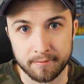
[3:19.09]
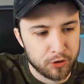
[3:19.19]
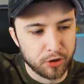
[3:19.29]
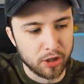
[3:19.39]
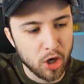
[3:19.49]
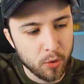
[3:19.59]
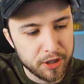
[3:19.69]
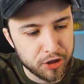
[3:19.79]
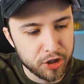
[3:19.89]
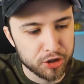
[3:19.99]
So you're gonna go
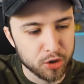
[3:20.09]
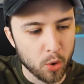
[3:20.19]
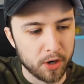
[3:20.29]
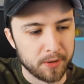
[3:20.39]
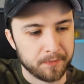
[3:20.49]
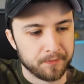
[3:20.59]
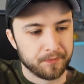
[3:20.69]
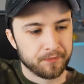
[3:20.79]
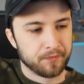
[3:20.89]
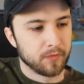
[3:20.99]
into your store.
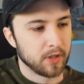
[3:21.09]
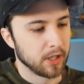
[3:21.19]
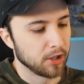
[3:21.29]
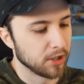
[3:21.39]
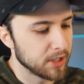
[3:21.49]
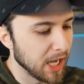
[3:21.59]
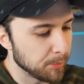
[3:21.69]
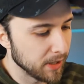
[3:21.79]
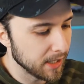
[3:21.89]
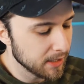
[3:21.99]
You're gonna
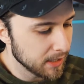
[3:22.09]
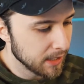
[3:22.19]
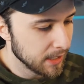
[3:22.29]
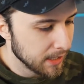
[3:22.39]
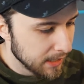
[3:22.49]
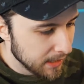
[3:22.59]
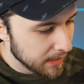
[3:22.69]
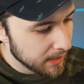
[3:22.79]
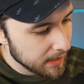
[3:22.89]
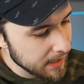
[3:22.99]
type in
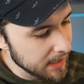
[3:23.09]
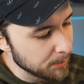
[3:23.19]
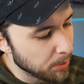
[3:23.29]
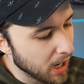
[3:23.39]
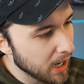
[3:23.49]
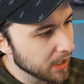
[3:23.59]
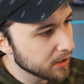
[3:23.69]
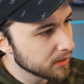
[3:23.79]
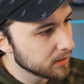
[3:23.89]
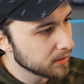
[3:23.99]
Epoch
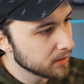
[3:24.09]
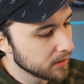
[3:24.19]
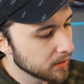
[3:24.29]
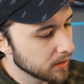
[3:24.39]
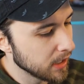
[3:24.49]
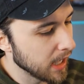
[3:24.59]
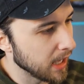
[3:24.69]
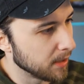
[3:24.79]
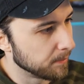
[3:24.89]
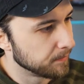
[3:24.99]

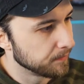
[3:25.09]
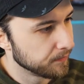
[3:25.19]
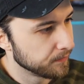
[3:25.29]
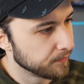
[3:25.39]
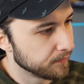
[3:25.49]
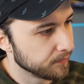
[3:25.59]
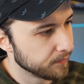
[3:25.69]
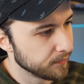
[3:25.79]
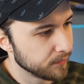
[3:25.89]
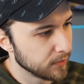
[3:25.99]
Cam.
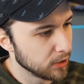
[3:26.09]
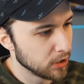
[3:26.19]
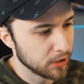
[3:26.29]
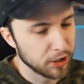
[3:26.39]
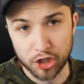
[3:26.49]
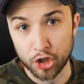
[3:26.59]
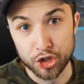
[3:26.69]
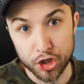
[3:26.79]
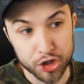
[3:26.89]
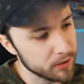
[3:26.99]
You're gonna
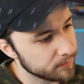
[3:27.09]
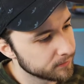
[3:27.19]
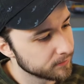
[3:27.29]
search it.